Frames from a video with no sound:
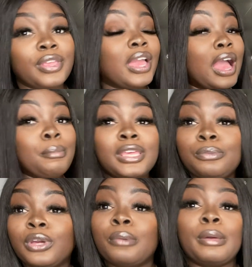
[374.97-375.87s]
I'm gonna keep
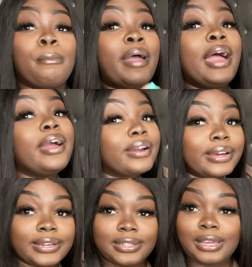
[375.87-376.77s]
you coming back,
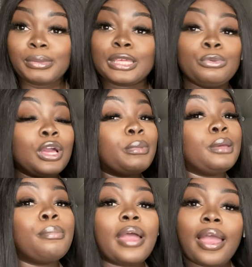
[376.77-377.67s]
honey. I'm gonna keep you coming
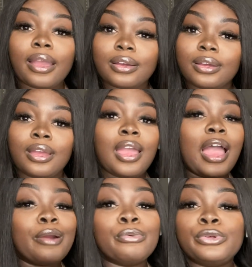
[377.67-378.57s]
back.
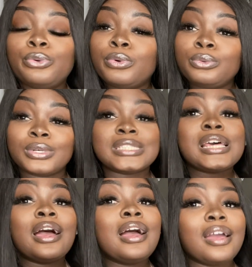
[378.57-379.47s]
I reel you in one
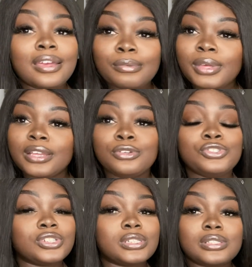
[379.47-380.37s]
time,
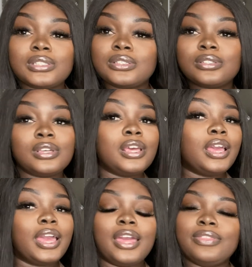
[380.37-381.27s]

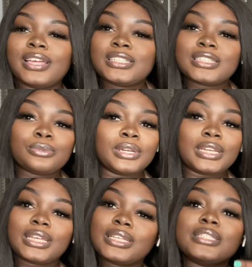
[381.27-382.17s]
and that's just what it
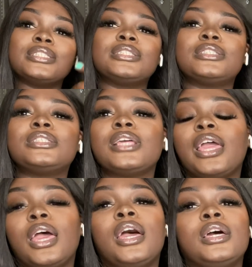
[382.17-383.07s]
is.
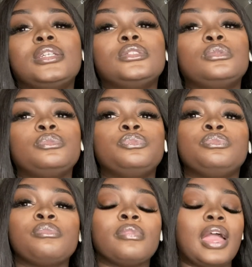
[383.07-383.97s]
And
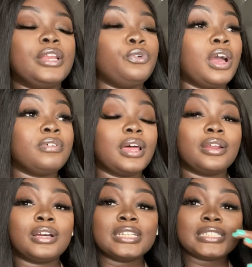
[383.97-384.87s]
I do have a lot
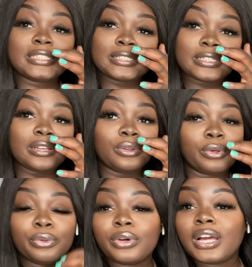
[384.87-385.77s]
of consistent,
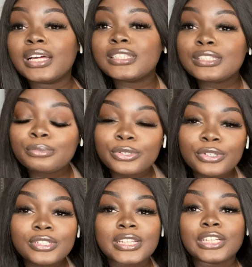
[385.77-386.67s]
loyal
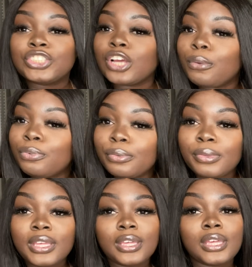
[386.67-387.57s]
customers that shop with
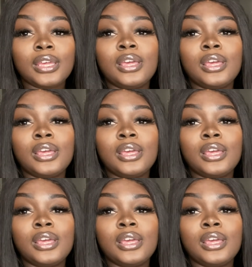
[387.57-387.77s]
me,